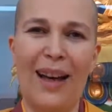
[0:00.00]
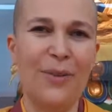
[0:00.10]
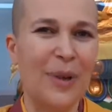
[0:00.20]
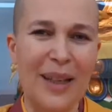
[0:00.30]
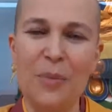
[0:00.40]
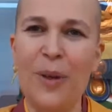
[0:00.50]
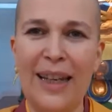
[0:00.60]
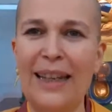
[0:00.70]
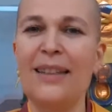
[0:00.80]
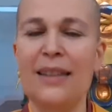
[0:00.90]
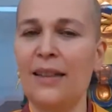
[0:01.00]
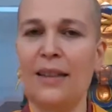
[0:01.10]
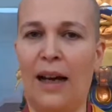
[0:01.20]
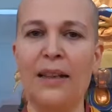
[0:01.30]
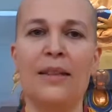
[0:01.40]
we can begin
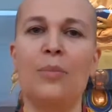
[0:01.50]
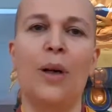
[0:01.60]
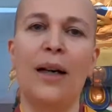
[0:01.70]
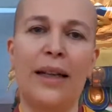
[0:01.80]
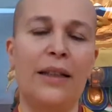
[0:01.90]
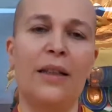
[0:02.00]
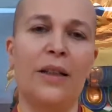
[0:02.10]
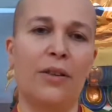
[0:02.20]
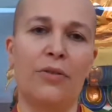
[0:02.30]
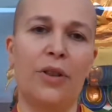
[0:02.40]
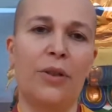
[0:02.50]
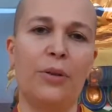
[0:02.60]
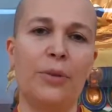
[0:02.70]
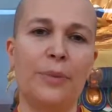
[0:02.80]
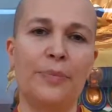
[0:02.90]
to undermine
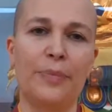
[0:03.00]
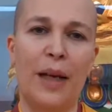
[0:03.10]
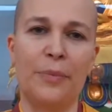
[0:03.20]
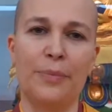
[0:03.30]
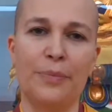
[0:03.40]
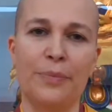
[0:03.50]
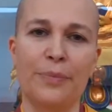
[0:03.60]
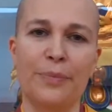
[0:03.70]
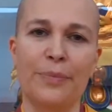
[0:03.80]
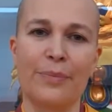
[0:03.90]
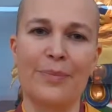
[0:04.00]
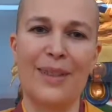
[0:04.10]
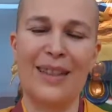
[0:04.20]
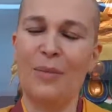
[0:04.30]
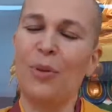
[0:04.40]
through
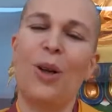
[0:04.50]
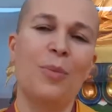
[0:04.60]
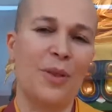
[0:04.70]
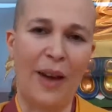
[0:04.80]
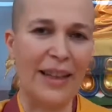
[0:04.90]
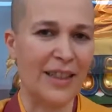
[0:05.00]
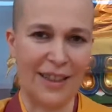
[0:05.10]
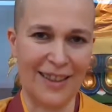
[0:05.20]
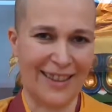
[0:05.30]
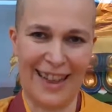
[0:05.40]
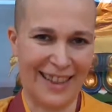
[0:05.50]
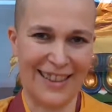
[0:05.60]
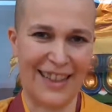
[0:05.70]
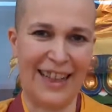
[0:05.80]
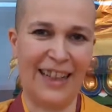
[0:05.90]
simple observation,
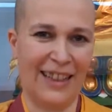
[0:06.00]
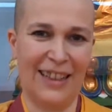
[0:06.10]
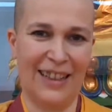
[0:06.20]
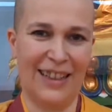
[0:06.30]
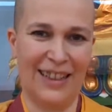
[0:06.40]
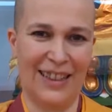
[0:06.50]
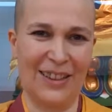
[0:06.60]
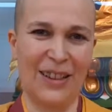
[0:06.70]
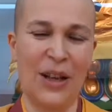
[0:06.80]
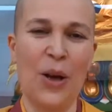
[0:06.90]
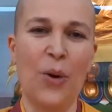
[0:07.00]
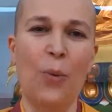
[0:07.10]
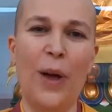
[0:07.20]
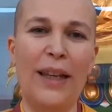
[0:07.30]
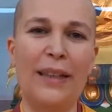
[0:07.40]
actually.
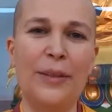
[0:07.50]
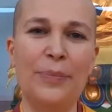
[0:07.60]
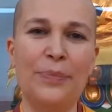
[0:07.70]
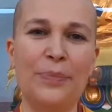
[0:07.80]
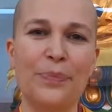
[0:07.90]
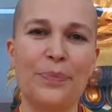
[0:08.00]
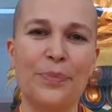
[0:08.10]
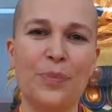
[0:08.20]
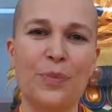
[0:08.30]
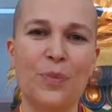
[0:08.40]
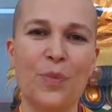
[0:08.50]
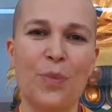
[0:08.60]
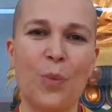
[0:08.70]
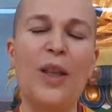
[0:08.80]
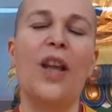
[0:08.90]

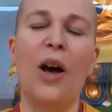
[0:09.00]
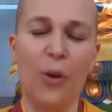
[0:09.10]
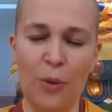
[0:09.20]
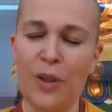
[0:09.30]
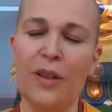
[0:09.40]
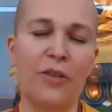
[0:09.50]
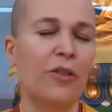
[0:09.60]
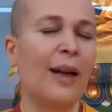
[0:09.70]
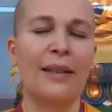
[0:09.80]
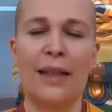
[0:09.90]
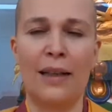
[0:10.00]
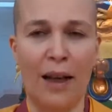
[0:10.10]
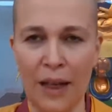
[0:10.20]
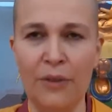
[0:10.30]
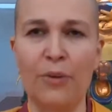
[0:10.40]
We know that throughout our
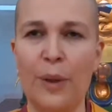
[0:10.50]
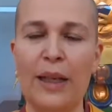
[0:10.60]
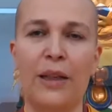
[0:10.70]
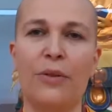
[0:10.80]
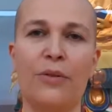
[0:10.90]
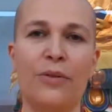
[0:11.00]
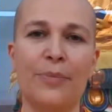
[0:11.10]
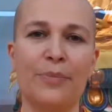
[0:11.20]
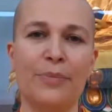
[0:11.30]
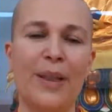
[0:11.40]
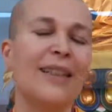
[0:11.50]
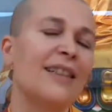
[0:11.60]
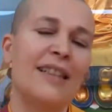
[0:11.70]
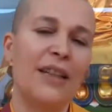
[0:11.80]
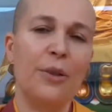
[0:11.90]
life we have been
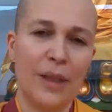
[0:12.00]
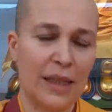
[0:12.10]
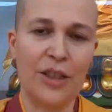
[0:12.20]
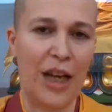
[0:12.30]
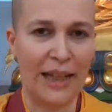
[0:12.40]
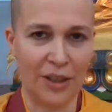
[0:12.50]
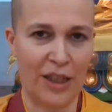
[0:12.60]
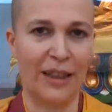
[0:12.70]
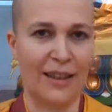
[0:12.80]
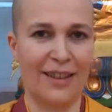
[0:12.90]
continuously changing.